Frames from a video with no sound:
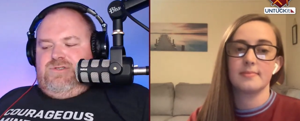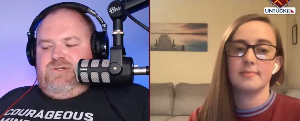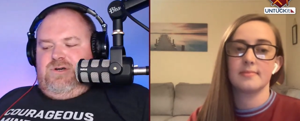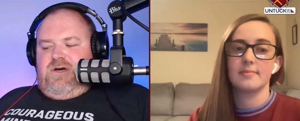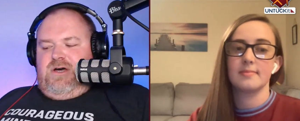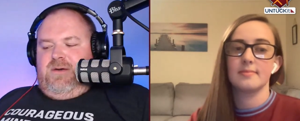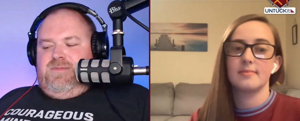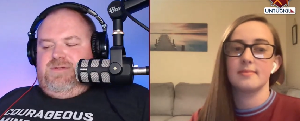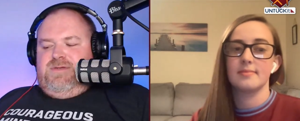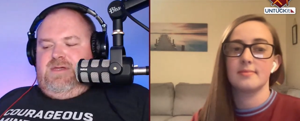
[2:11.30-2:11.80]

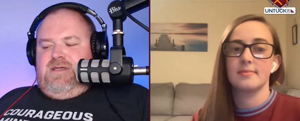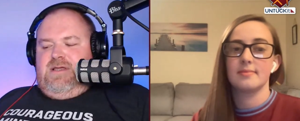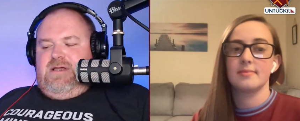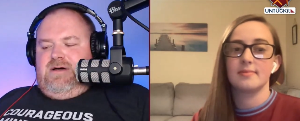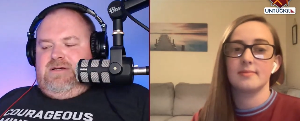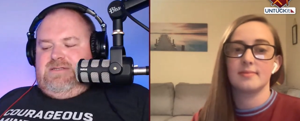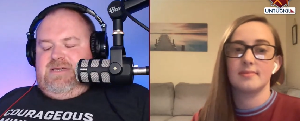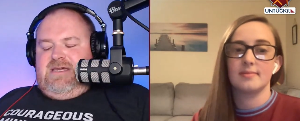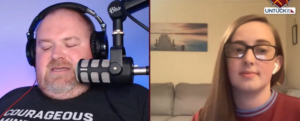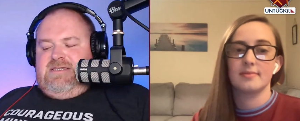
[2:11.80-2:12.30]
Speaker 1: times in the
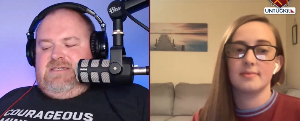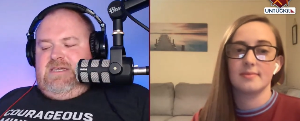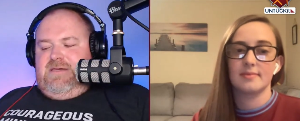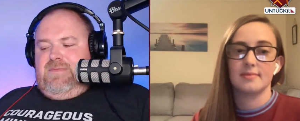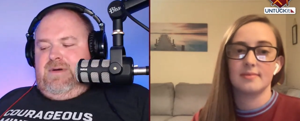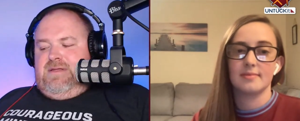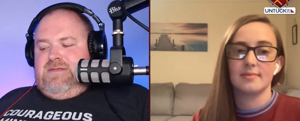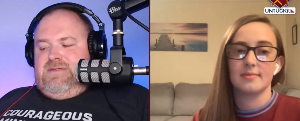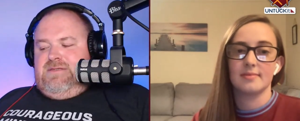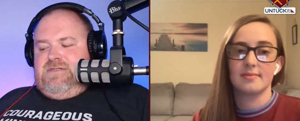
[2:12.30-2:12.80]
last eighteen
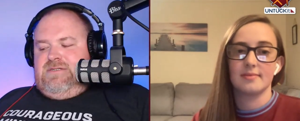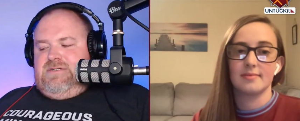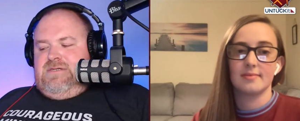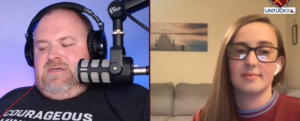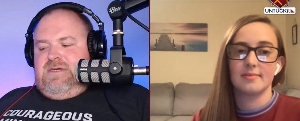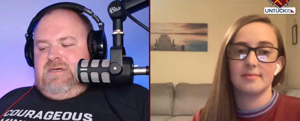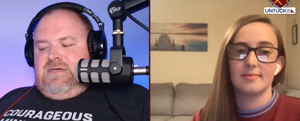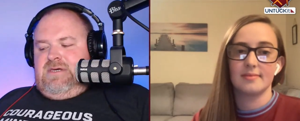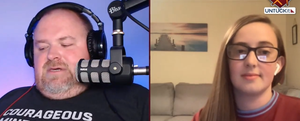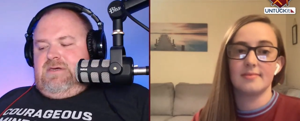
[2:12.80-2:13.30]
months.
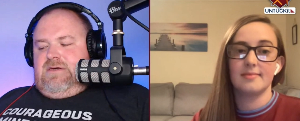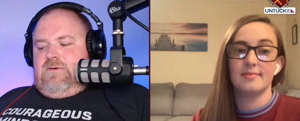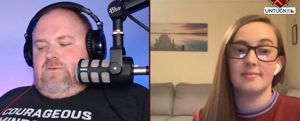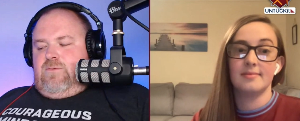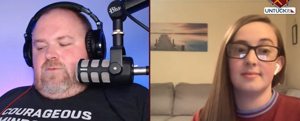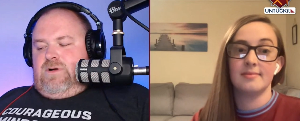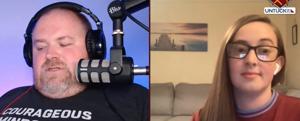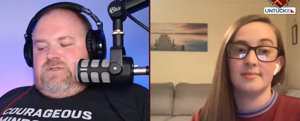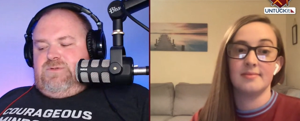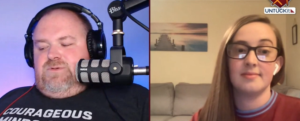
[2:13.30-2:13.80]

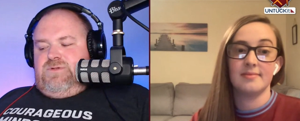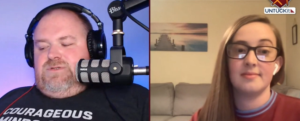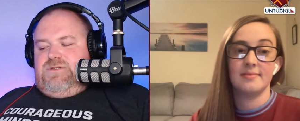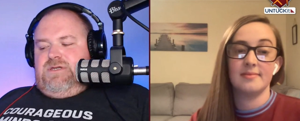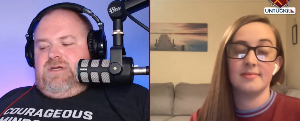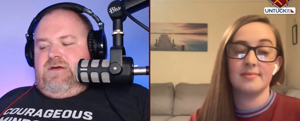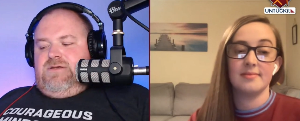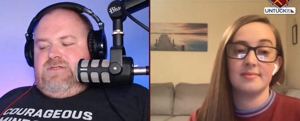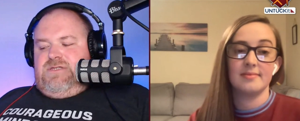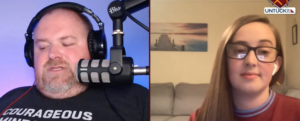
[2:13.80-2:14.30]
Mm. Once was
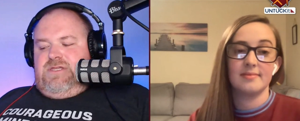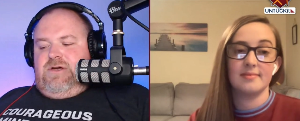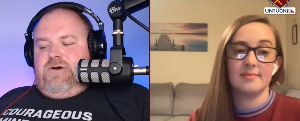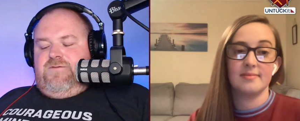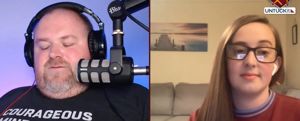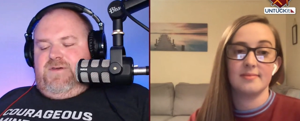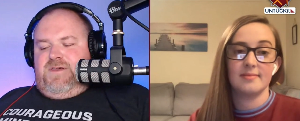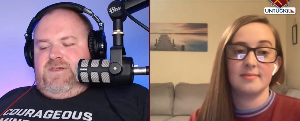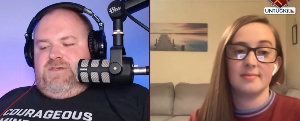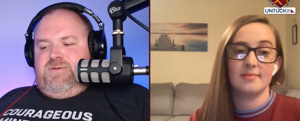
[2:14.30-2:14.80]
to go to the
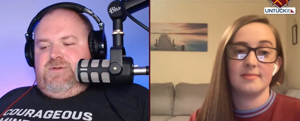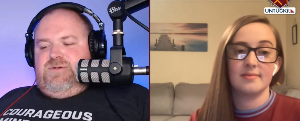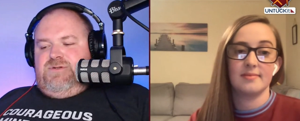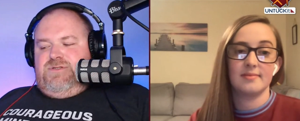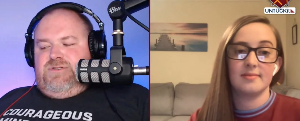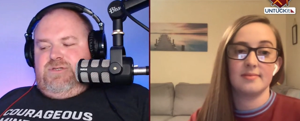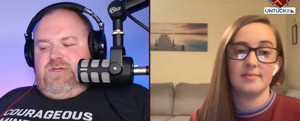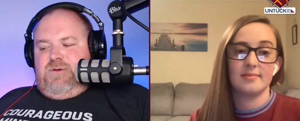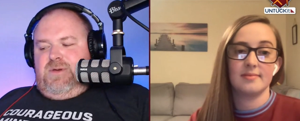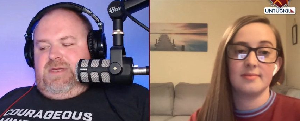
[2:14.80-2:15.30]
office, which was
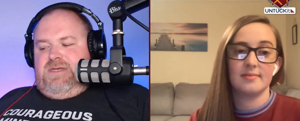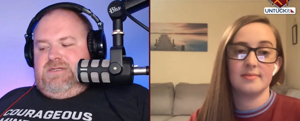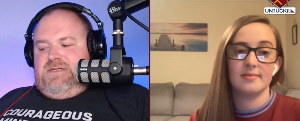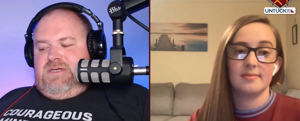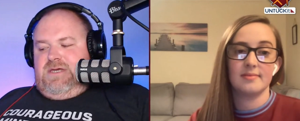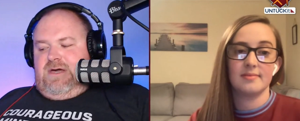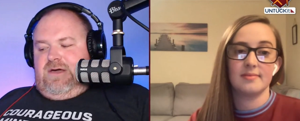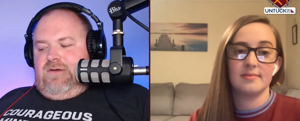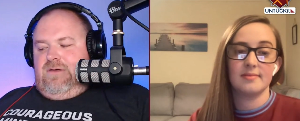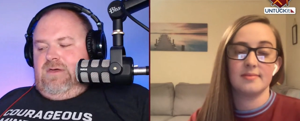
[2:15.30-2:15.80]
two weeks
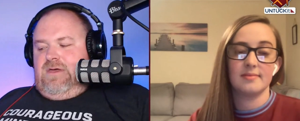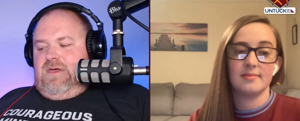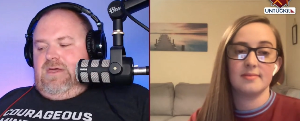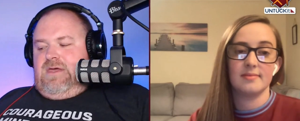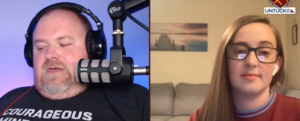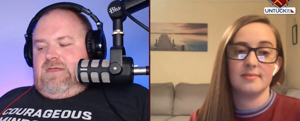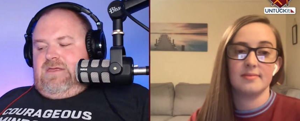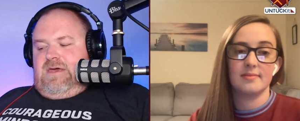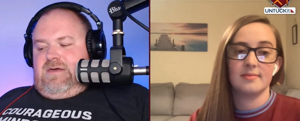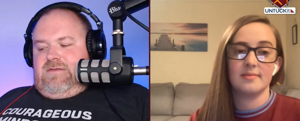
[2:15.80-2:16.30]
ago.
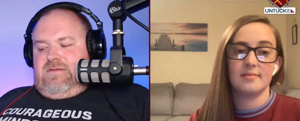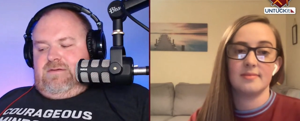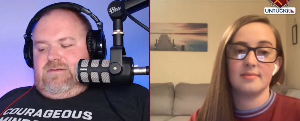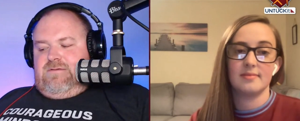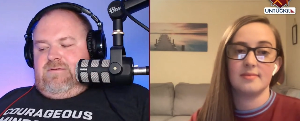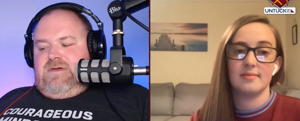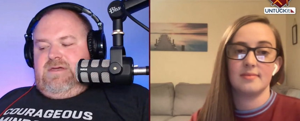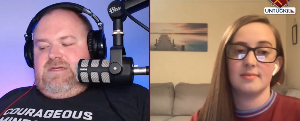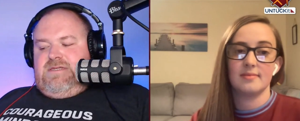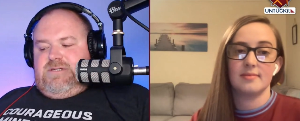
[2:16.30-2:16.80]
The other
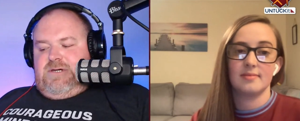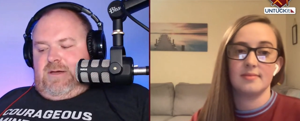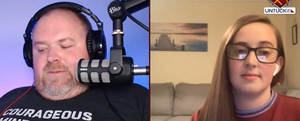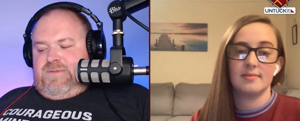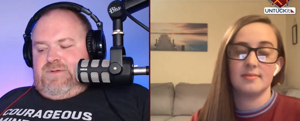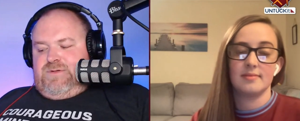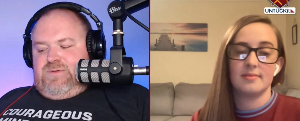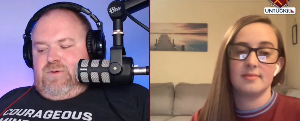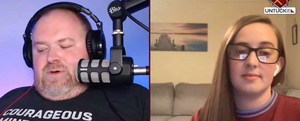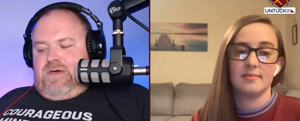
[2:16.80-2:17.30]
three
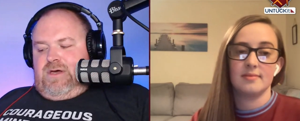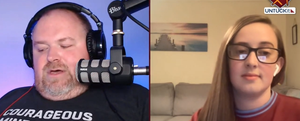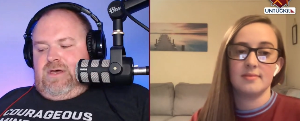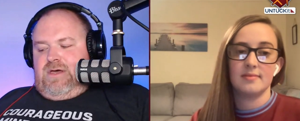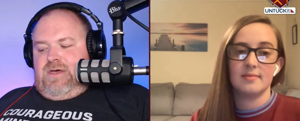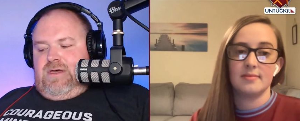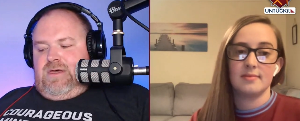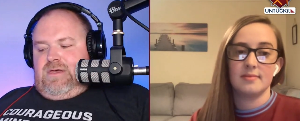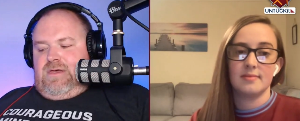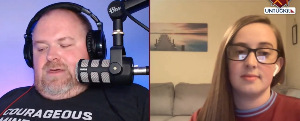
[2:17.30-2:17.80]
times
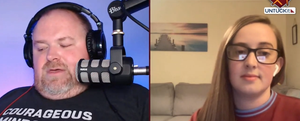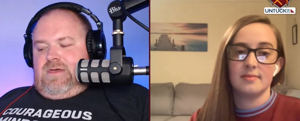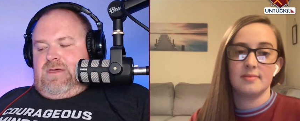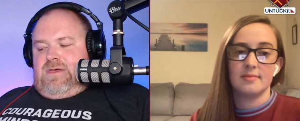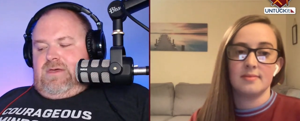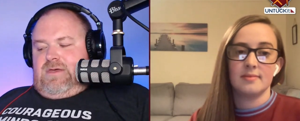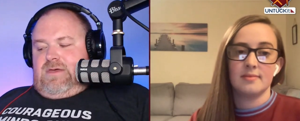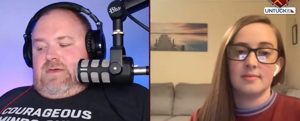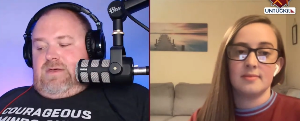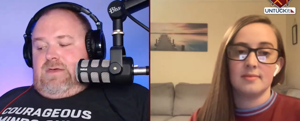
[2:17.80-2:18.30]
were
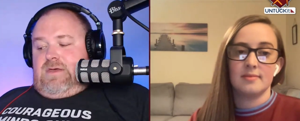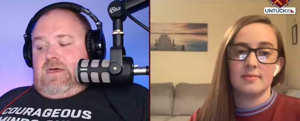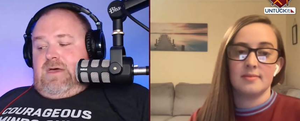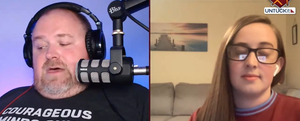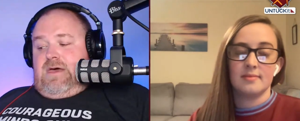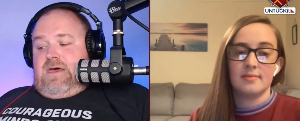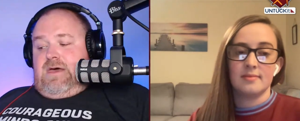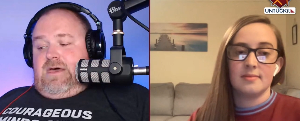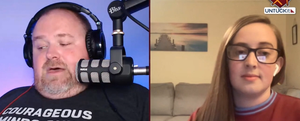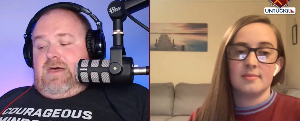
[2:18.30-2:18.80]

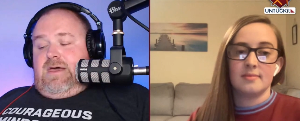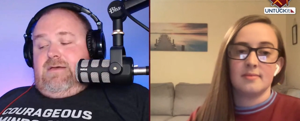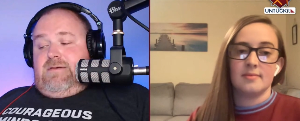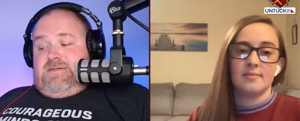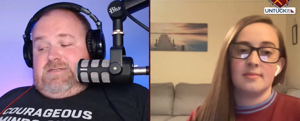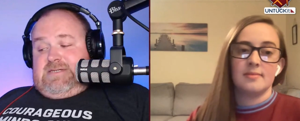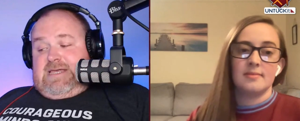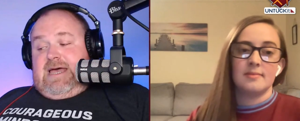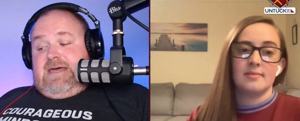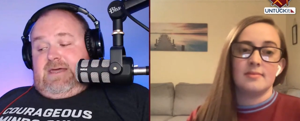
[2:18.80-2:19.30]
uh,
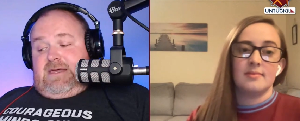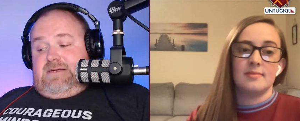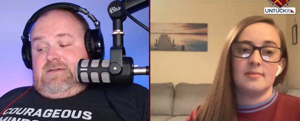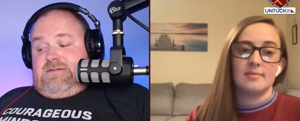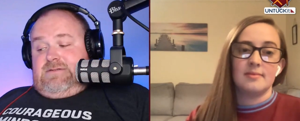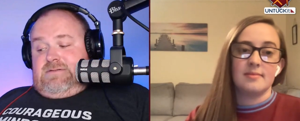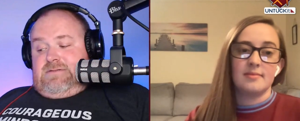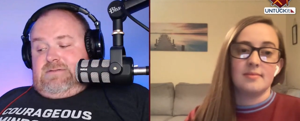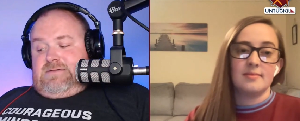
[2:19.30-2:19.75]
Saturday,